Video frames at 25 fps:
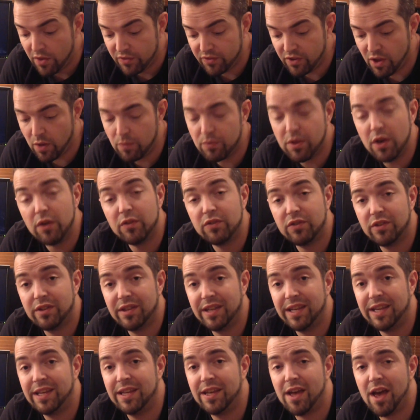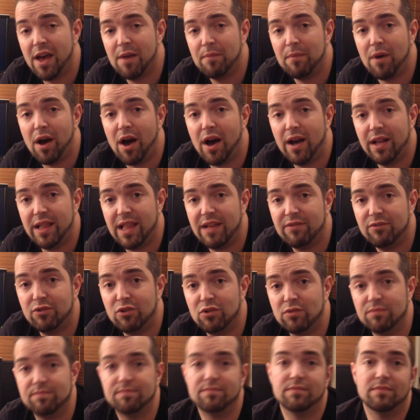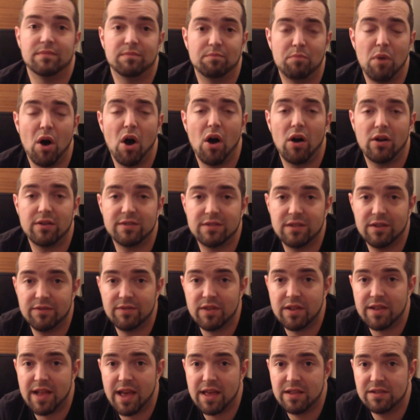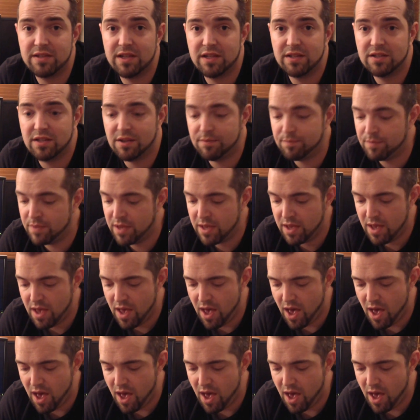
So those are the high level parts of the death system,